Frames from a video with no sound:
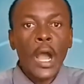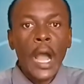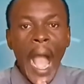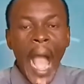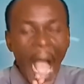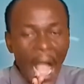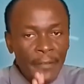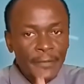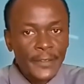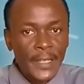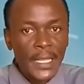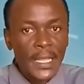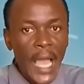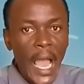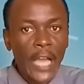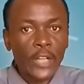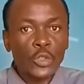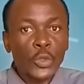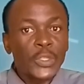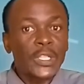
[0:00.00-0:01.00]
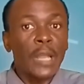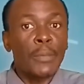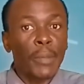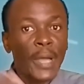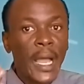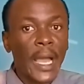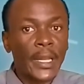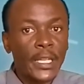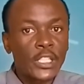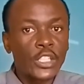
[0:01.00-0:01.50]
After that, we shall make
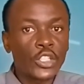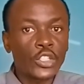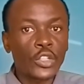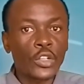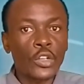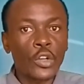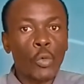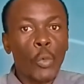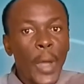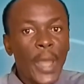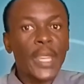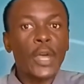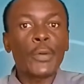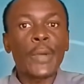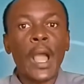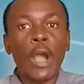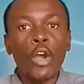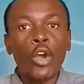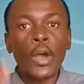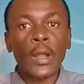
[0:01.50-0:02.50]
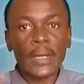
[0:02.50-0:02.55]
a decision whether we are